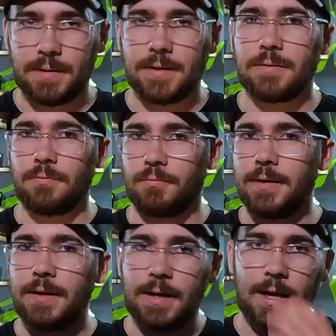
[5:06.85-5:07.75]
because it
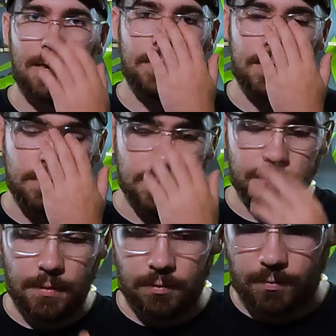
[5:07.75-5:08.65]
really can be
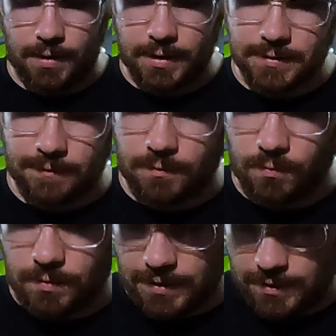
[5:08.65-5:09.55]
used both ways. If
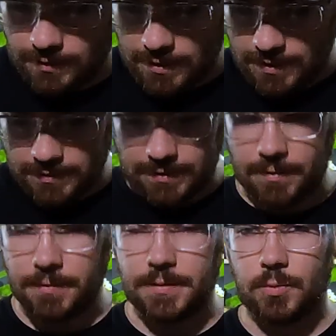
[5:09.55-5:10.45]
you need to
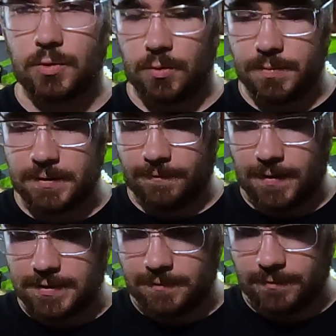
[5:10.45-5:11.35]
kill some troops
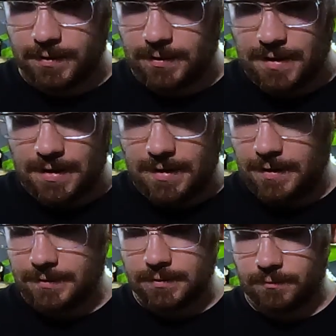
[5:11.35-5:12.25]
defensively,
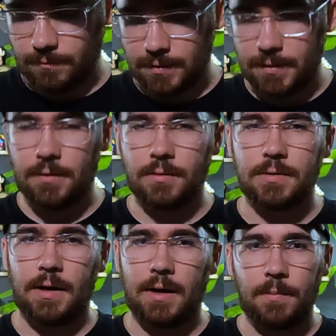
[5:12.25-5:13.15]
it does a really good
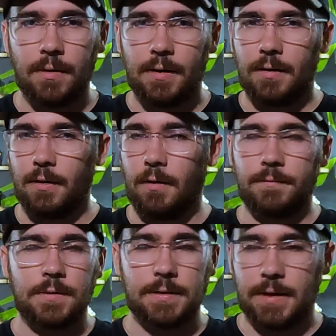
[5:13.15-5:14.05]
job
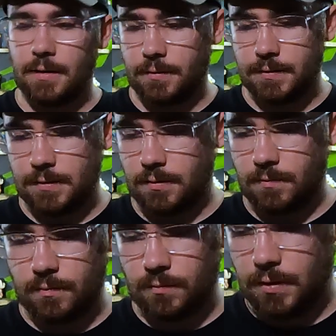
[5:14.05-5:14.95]
of just killing
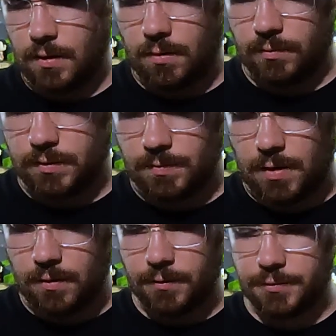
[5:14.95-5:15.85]
some, you know,
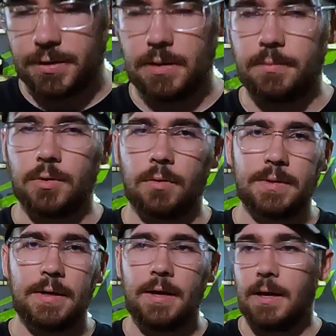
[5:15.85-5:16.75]
small little cheap
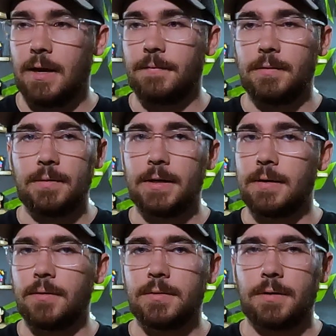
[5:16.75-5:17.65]
troops. If you need
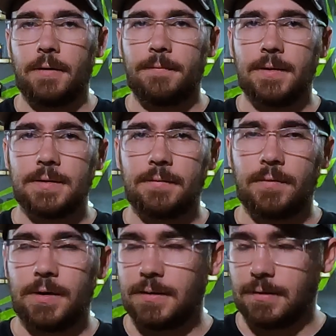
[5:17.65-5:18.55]
to use it
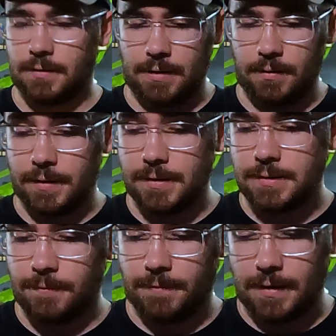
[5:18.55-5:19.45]
offensively to kill his
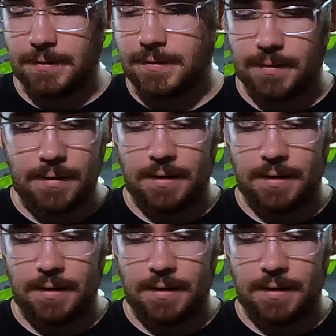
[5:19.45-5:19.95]
defense,